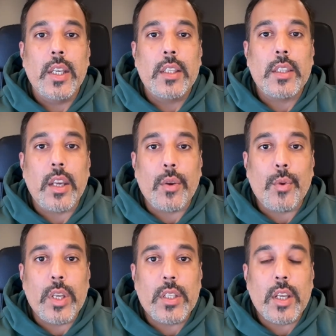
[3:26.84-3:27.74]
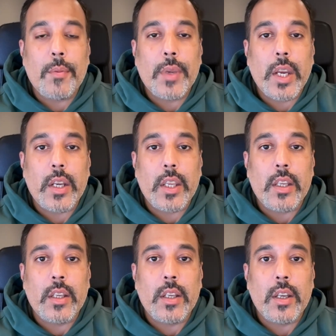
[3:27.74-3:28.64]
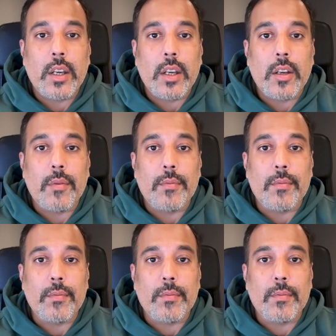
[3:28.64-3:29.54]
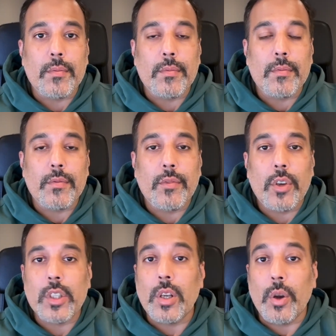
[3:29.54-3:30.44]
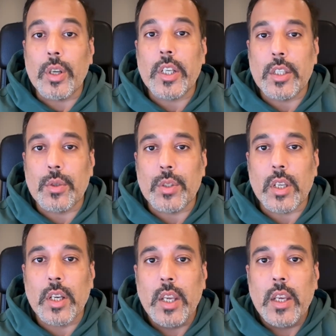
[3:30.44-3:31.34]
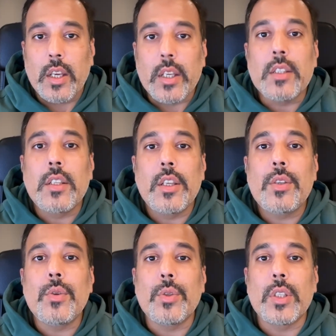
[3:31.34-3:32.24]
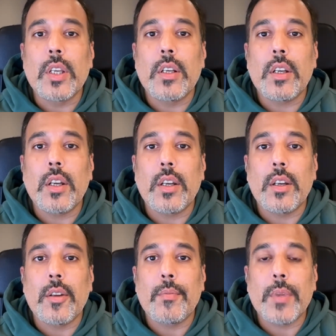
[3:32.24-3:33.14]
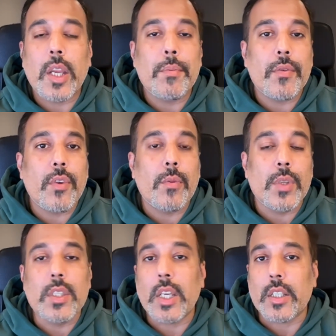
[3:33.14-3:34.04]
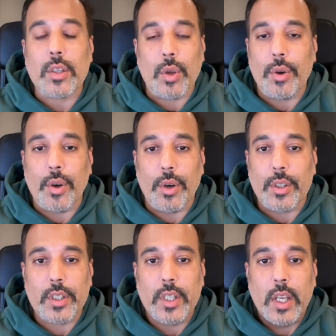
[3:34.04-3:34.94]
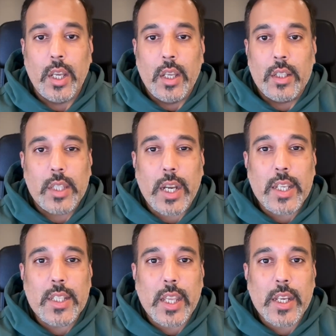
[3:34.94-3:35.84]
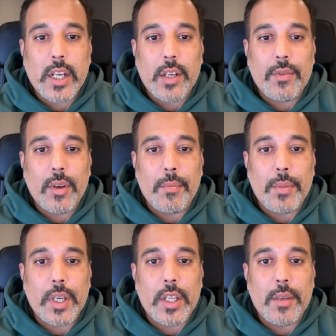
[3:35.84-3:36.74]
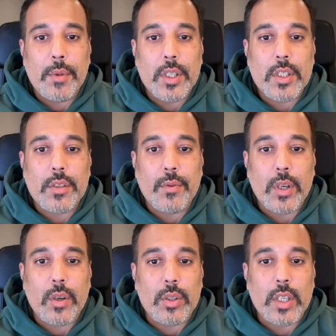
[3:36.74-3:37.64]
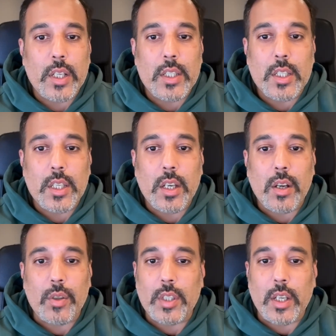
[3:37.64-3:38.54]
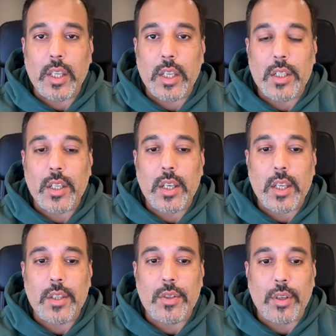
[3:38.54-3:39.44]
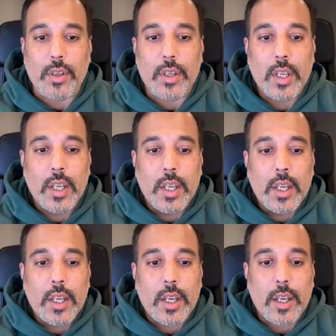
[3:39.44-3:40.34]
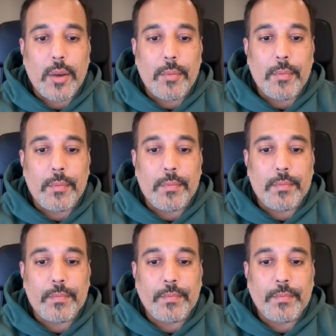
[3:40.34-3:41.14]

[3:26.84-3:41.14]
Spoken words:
the request I'm getting for the logged in user, is this user can perform this action or not. That is like kind of a pretty much what authorization and authentication is. Um,